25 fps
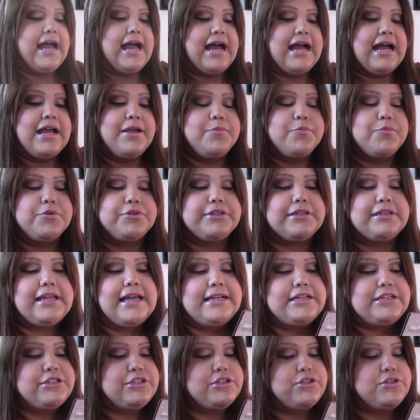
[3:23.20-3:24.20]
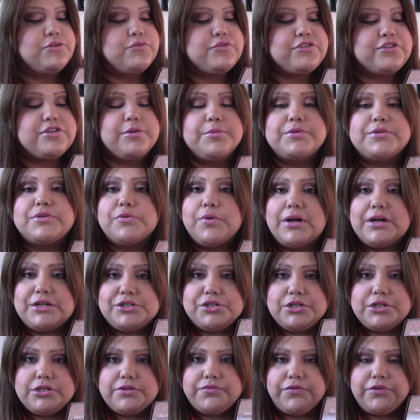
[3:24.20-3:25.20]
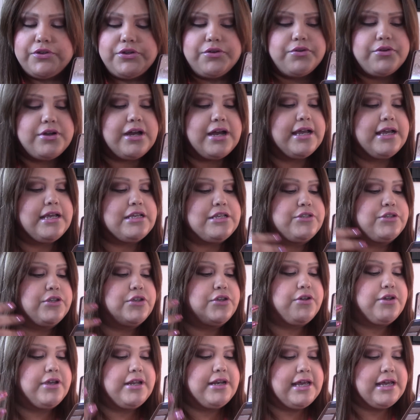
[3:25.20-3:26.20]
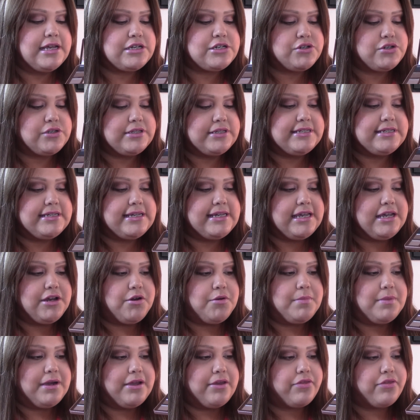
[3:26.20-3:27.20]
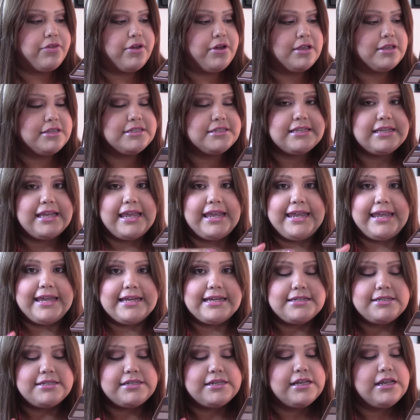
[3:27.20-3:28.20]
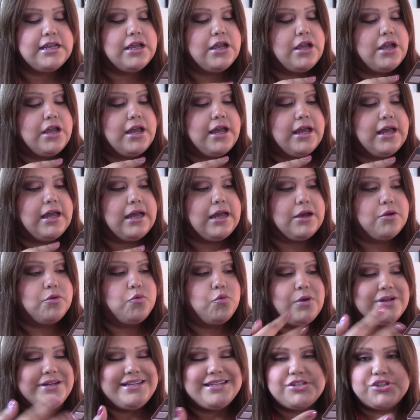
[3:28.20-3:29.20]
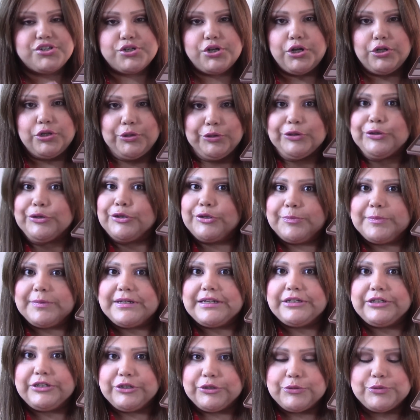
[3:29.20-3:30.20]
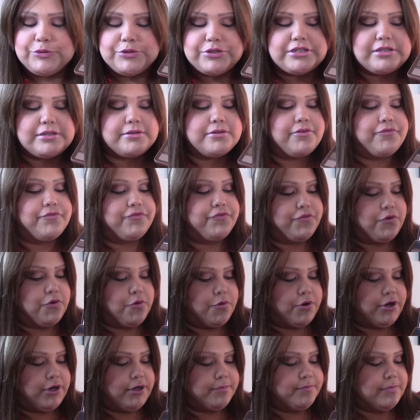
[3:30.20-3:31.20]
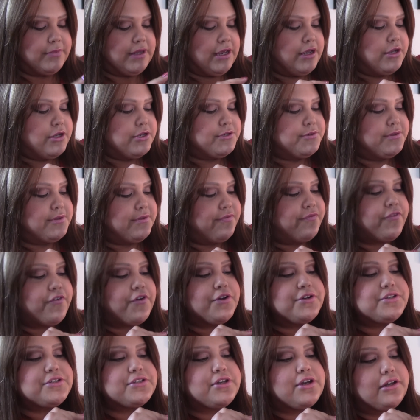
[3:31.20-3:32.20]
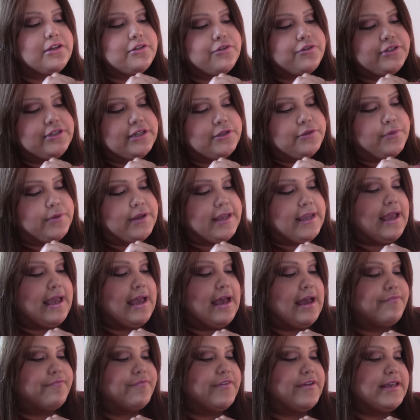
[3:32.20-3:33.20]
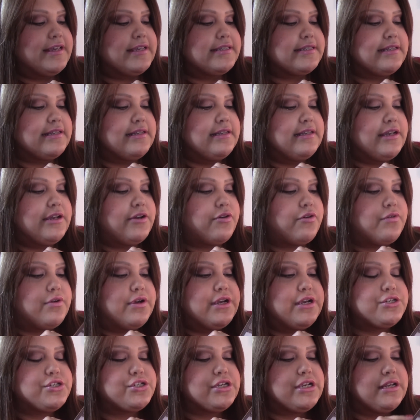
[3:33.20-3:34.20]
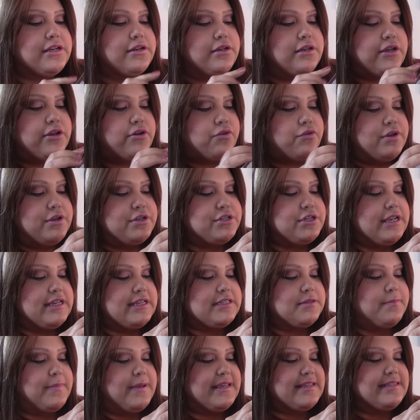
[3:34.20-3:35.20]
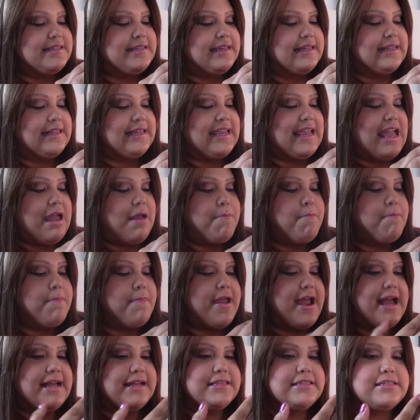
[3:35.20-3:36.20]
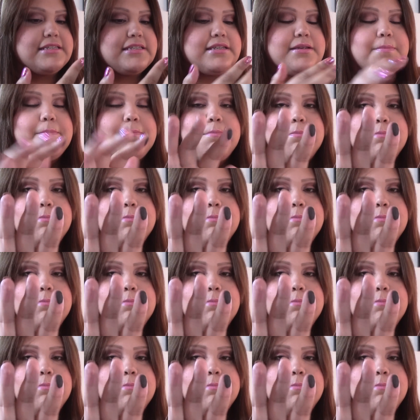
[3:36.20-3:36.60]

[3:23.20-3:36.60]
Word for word: I would like to do some swatches for you guys so you can actually hear my thoughts and uh, what each color could be used for. So the first color that we have is Licorice and Licorice is basically a matte